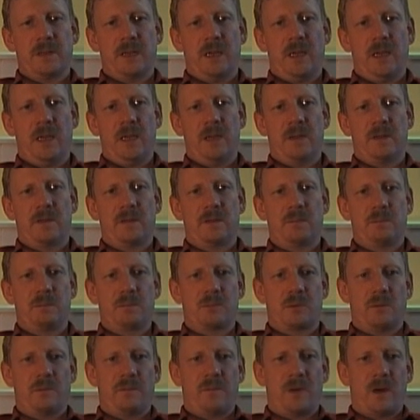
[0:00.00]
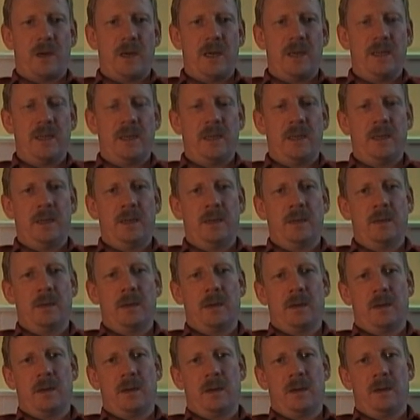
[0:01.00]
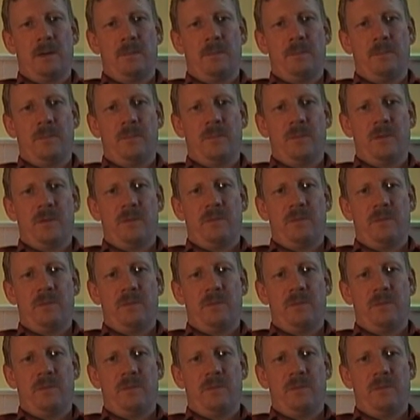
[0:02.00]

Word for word: It's providing